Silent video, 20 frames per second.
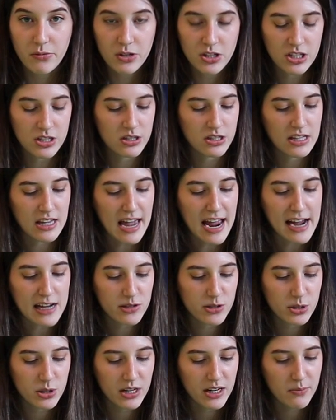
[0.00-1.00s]
which is the
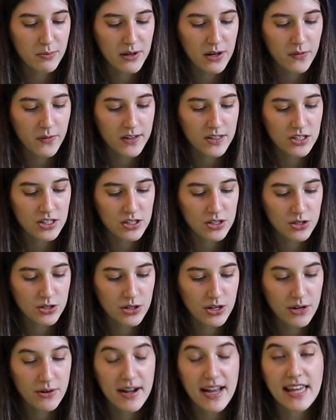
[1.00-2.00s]
asteroid belt we just
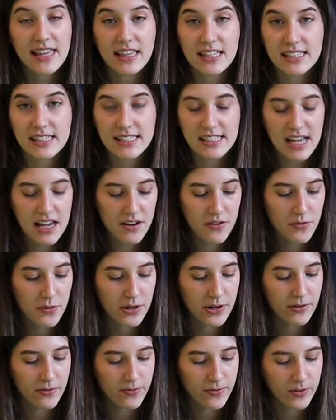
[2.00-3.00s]
drew, and the sun, we're
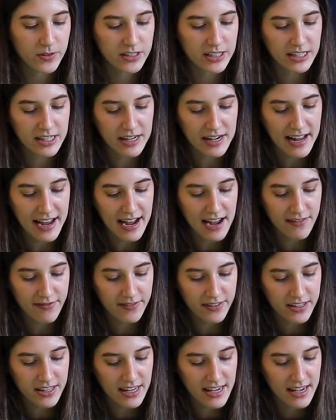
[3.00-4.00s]
going to fold it in
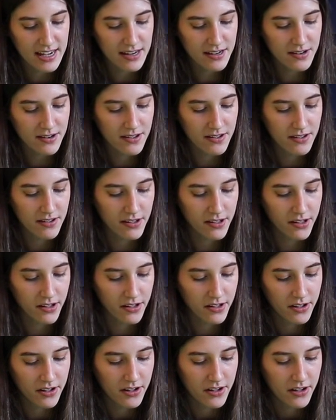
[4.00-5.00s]
half again.
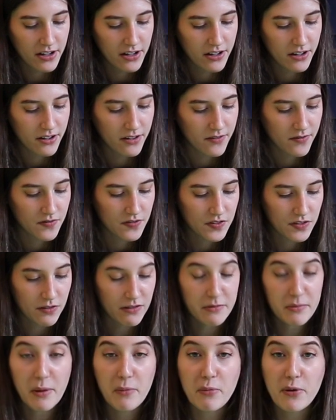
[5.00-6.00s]

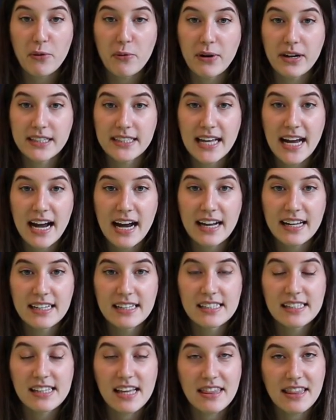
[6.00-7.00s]
Remember where that
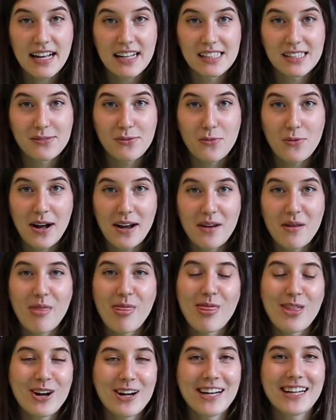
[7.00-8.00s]
is, and that's
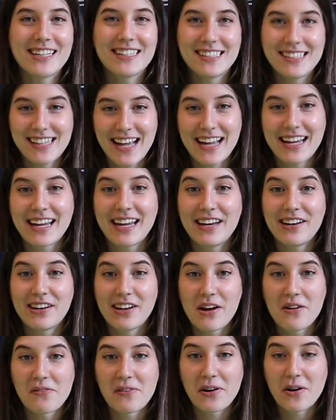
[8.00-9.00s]
1/32
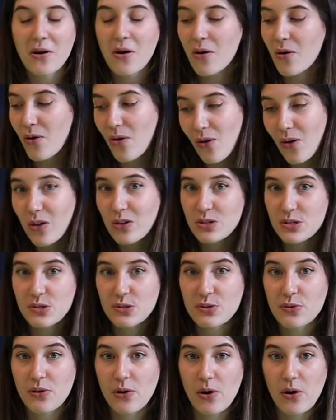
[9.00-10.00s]
of our whole
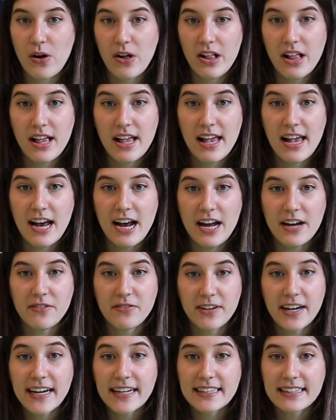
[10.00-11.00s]
scroll. And
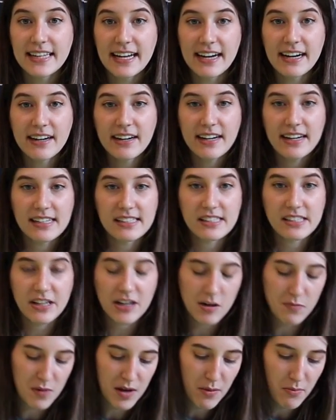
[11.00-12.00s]
right there is going
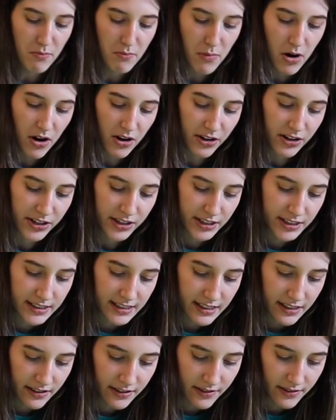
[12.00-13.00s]
to be Mars.